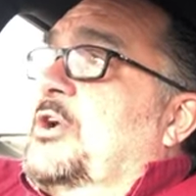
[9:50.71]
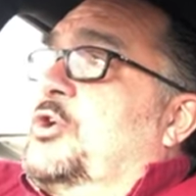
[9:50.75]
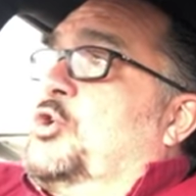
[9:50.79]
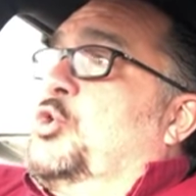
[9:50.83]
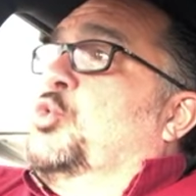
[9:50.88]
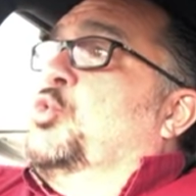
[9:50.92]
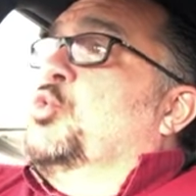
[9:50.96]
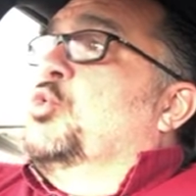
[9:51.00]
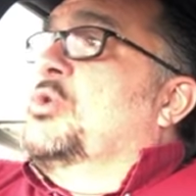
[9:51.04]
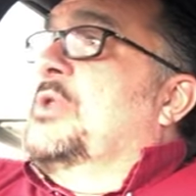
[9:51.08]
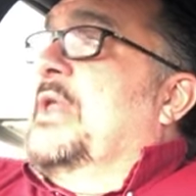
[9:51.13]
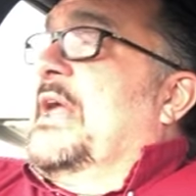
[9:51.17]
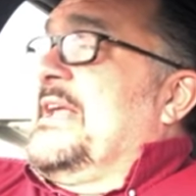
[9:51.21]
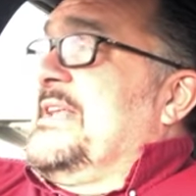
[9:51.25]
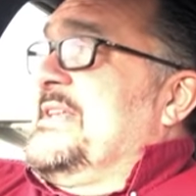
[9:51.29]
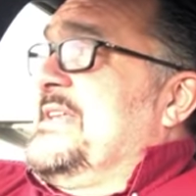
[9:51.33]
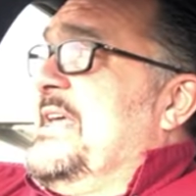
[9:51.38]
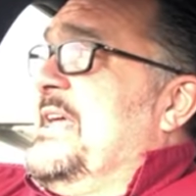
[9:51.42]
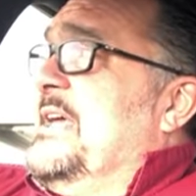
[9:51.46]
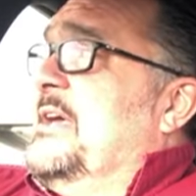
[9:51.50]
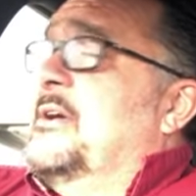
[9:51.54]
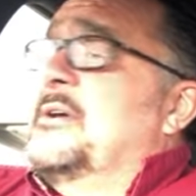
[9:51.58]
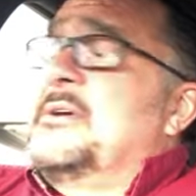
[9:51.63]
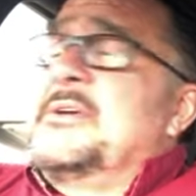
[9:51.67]
cool
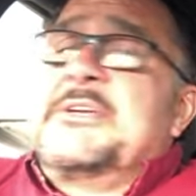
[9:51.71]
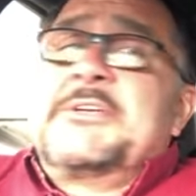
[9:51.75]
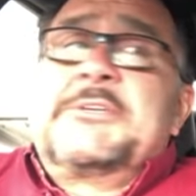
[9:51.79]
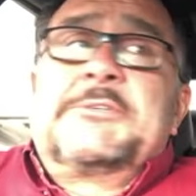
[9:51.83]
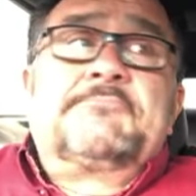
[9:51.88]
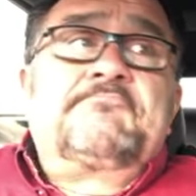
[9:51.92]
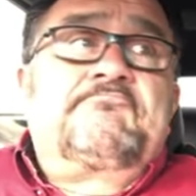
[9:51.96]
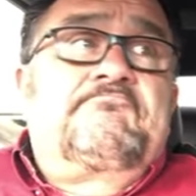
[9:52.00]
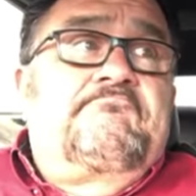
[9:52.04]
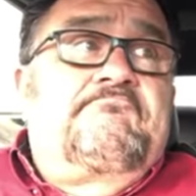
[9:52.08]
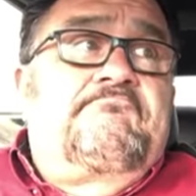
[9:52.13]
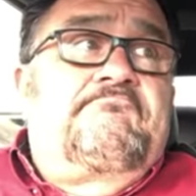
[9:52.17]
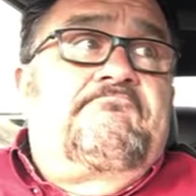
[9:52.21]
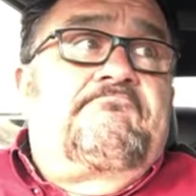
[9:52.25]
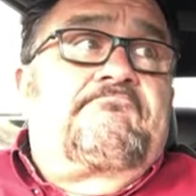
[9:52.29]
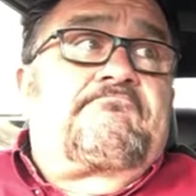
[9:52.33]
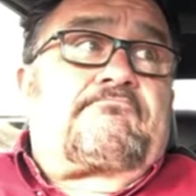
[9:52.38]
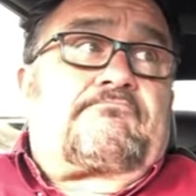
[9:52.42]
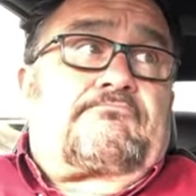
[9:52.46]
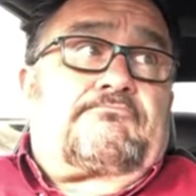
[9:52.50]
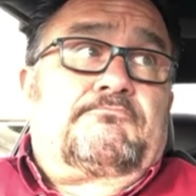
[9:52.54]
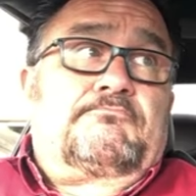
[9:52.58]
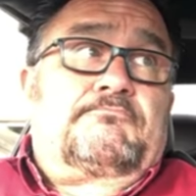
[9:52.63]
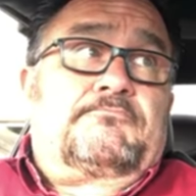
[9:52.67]
idea.
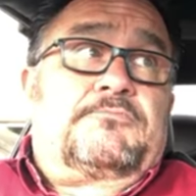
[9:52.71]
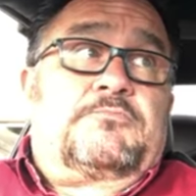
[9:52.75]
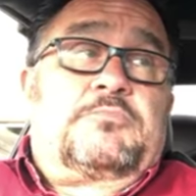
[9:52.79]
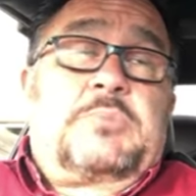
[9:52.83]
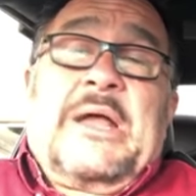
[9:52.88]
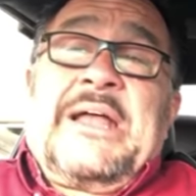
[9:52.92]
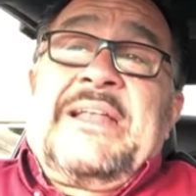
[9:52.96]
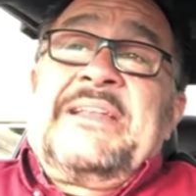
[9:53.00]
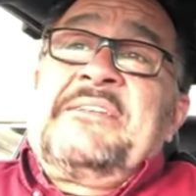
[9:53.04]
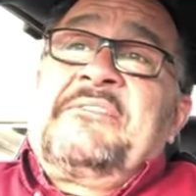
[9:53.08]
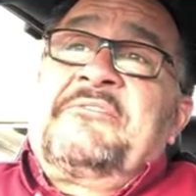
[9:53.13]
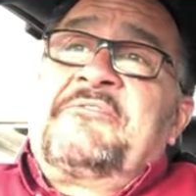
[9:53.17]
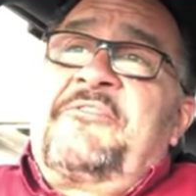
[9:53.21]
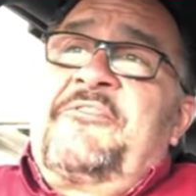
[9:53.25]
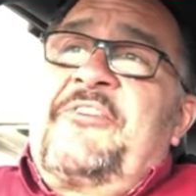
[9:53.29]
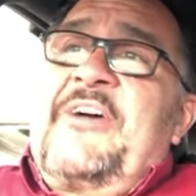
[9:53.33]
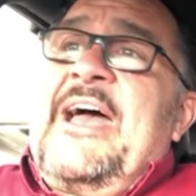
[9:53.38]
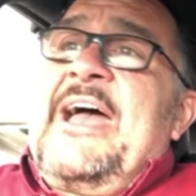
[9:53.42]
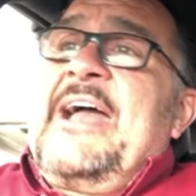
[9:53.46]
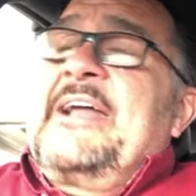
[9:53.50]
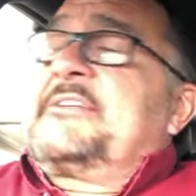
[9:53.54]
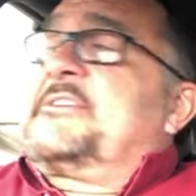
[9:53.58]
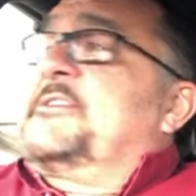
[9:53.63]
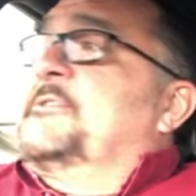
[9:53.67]
And in
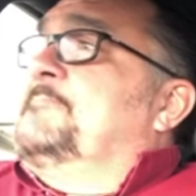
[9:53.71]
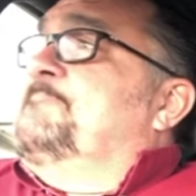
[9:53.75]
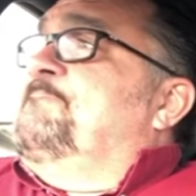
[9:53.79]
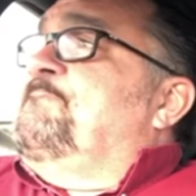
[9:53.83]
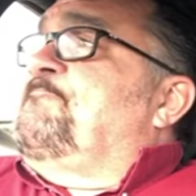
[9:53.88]
fact,